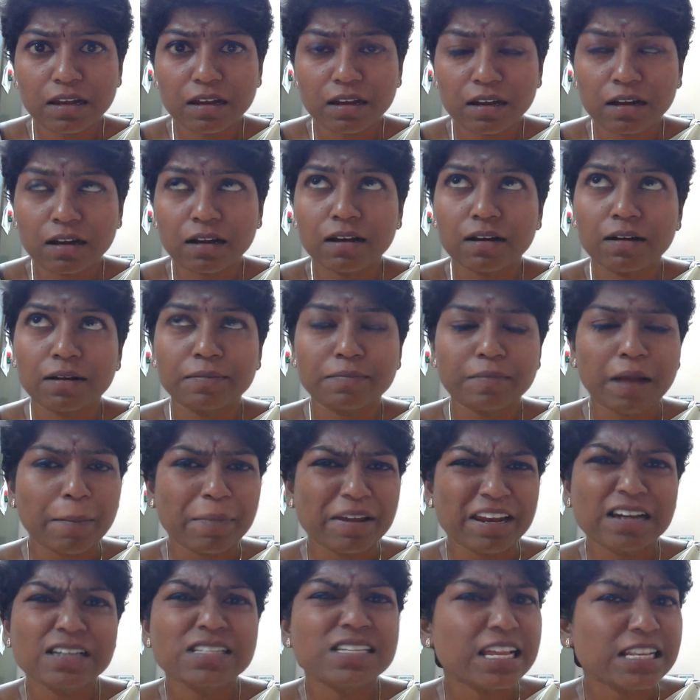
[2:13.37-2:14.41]

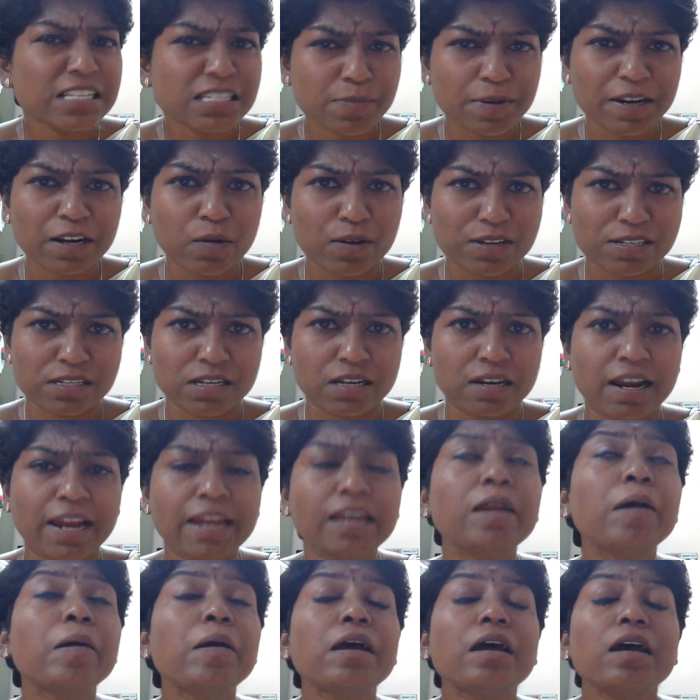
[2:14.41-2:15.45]
A sensible question,
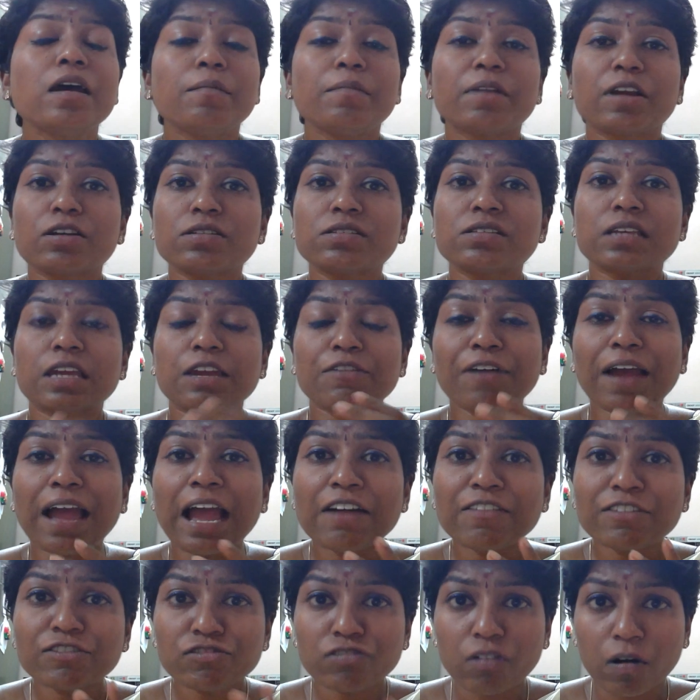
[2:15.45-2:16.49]
right? Because if I
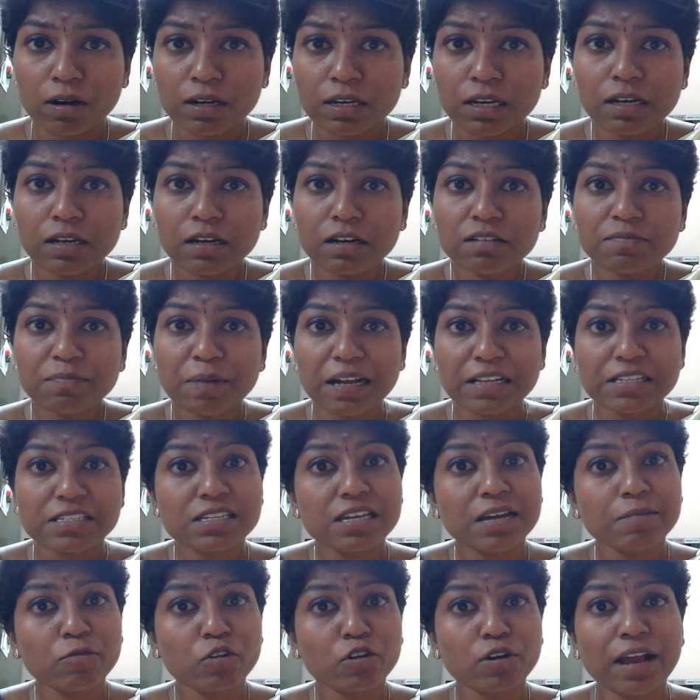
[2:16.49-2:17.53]
have a trochlear nerve
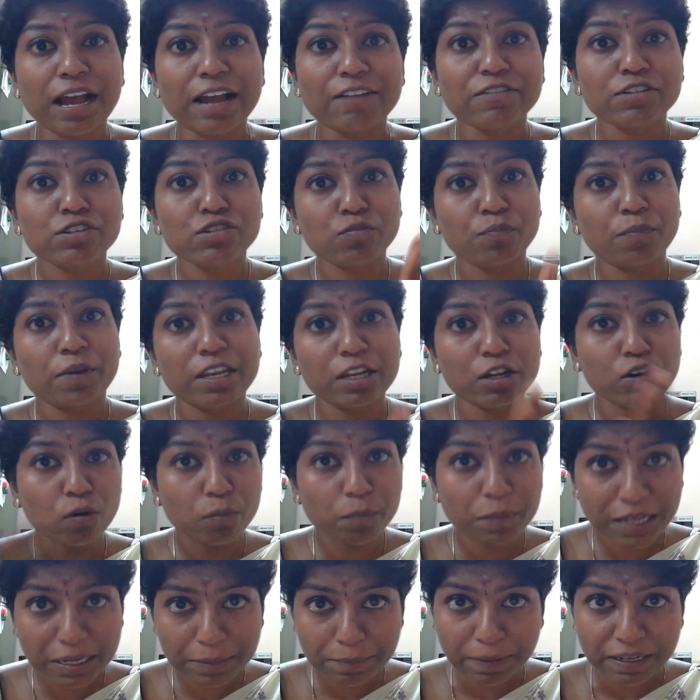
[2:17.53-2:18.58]
palsy, I'm going to have a superior
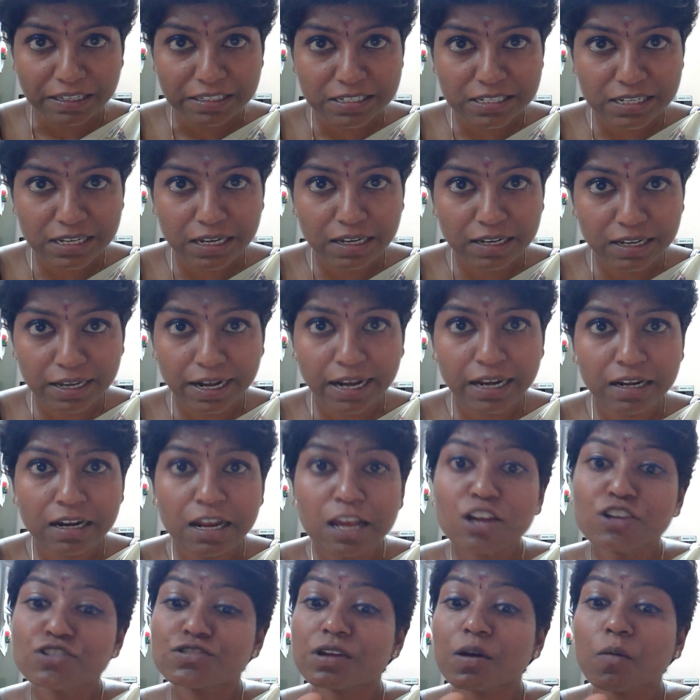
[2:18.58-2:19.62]
oblique palsy, correct?
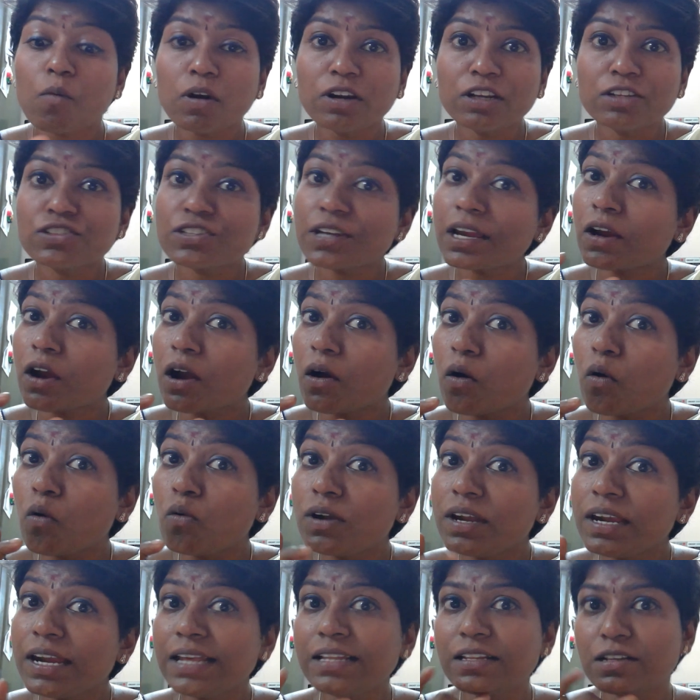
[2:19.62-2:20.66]
So I want to check
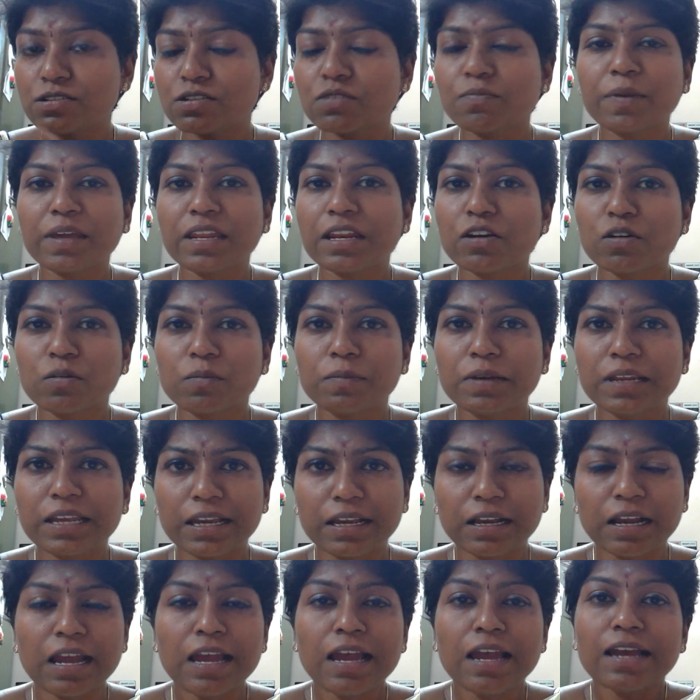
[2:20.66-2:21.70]
only the superior
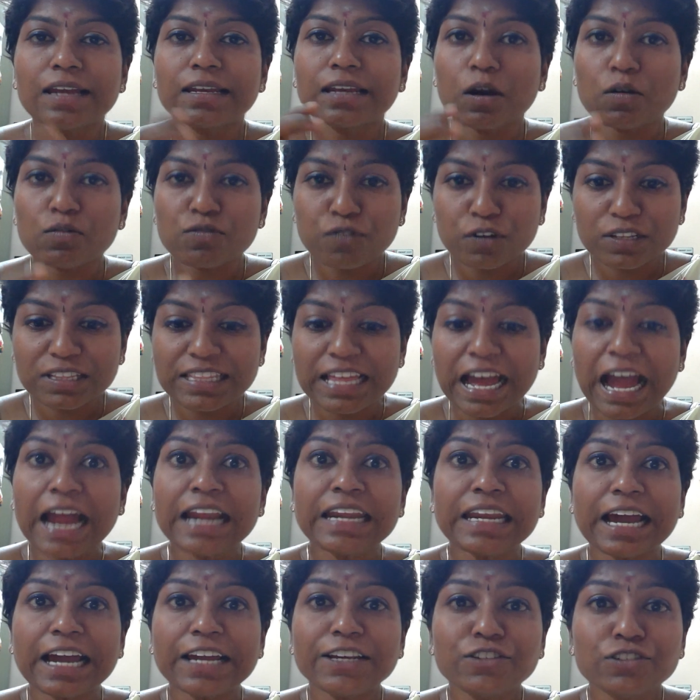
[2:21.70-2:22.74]
oblique. Now for
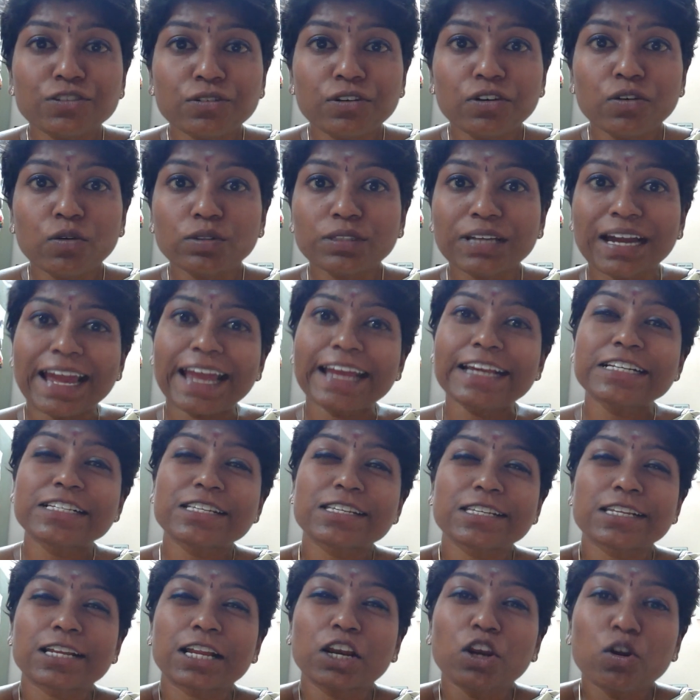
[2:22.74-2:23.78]
that, I should know the
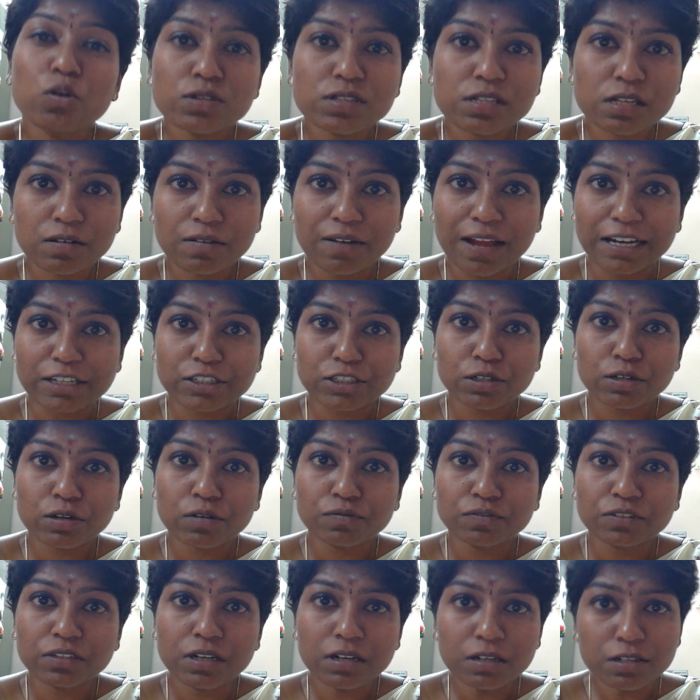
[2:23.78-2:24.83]
exclusive action
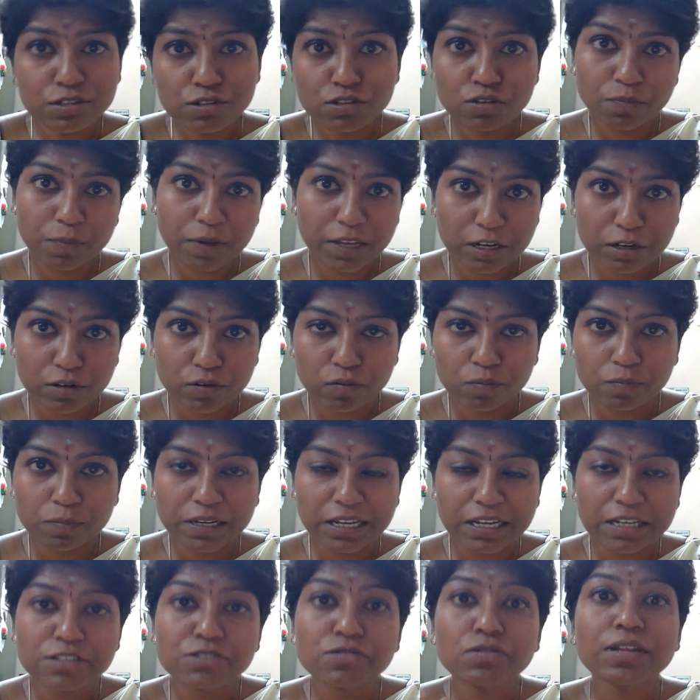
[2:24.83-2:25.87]
of the superior
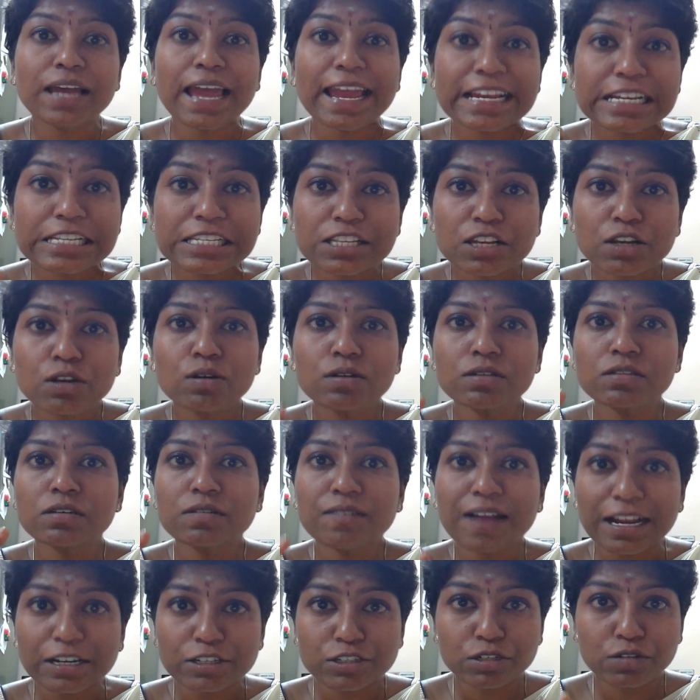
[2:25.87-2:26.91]
oblique. So the
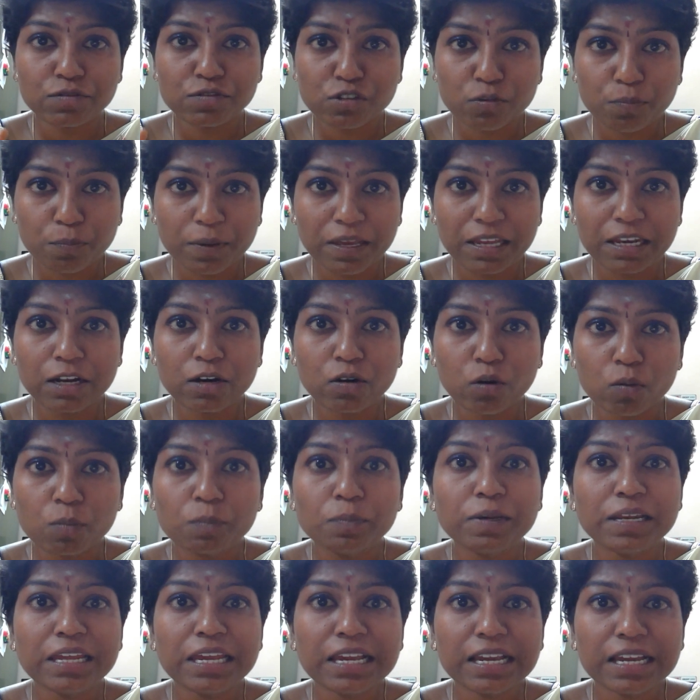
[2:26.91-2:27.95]
exclusive action of superior
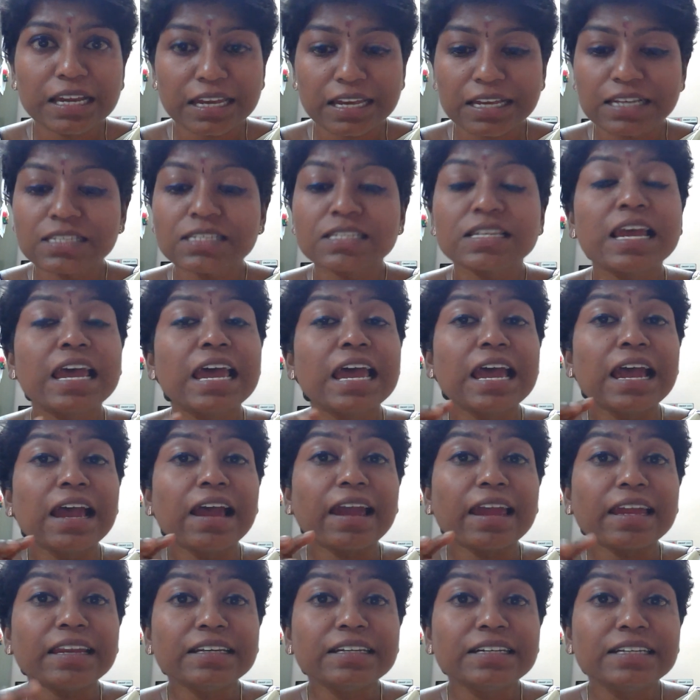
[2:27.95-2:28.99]
oblique is
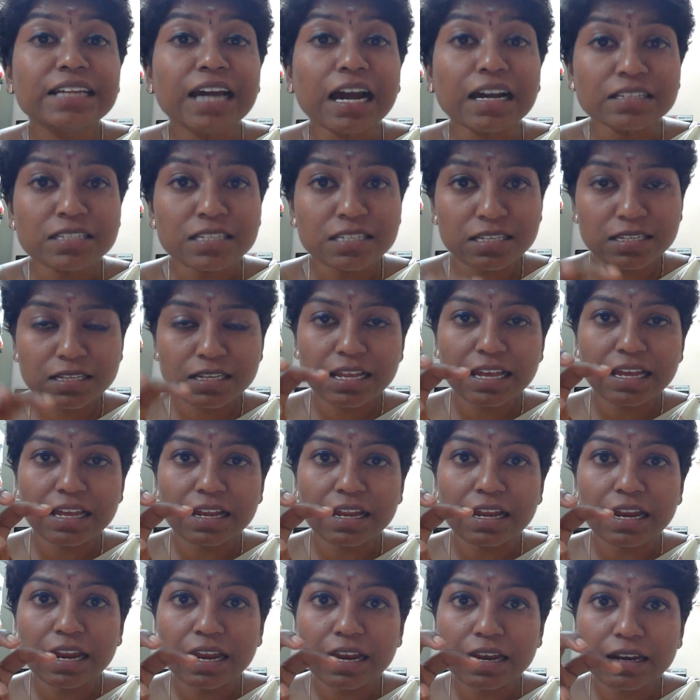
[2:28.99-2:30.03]
it does
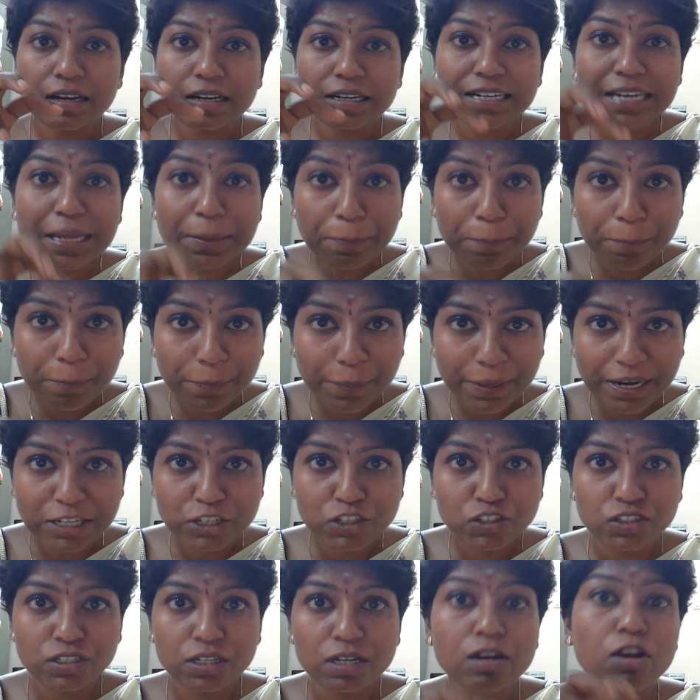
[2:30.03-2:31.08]

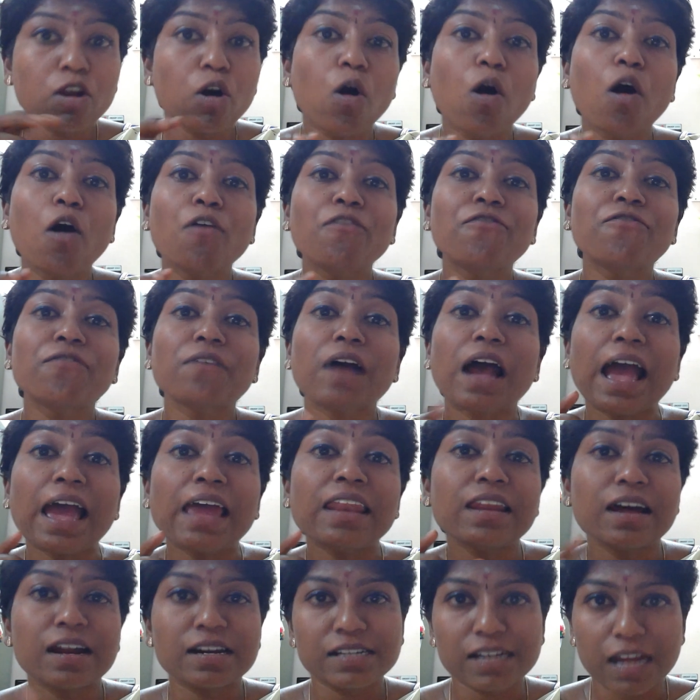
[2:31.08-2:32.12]
depression of
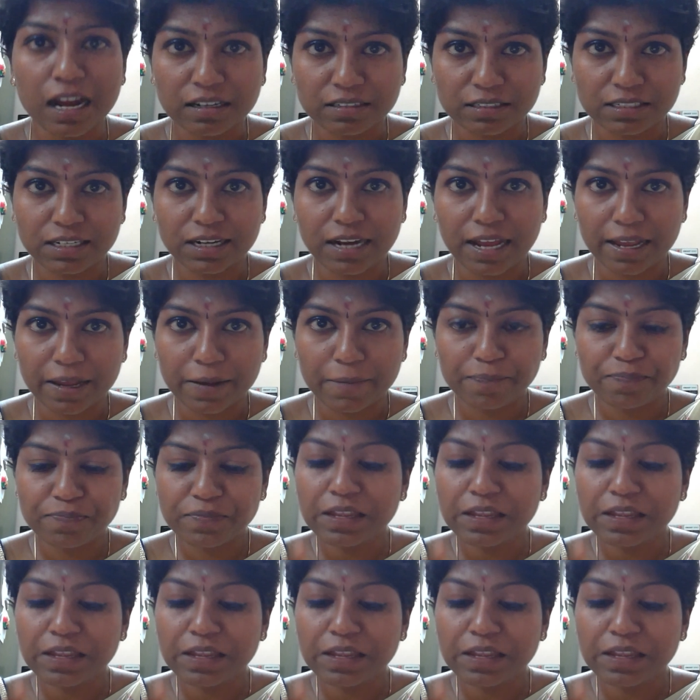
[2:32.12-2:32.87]
an adducted eye.